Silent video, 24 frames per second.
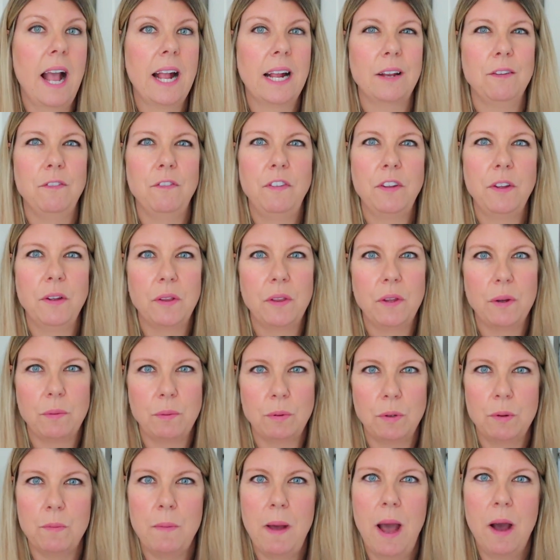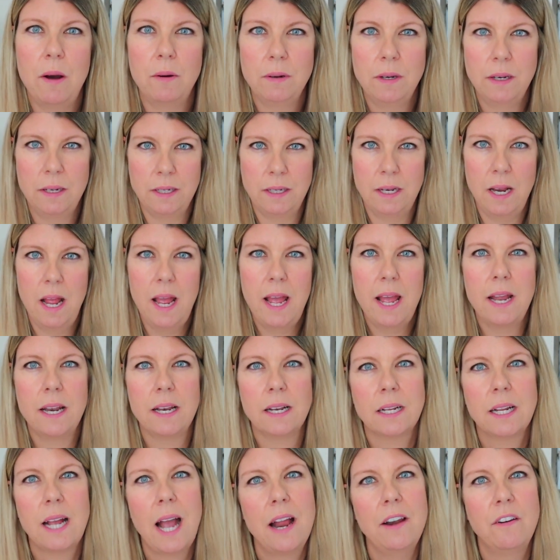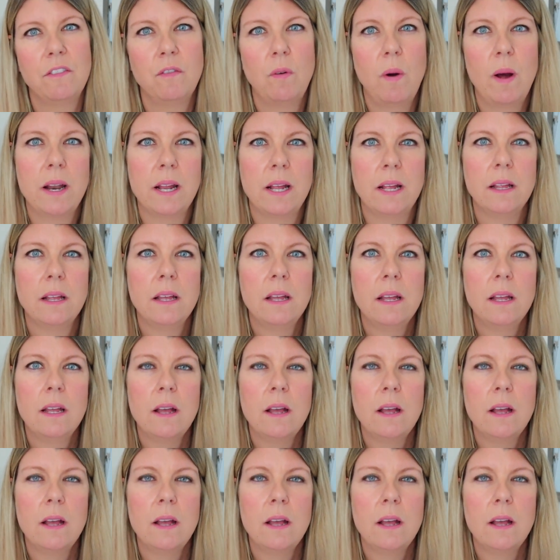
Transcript: I can feel the room out and kind of want to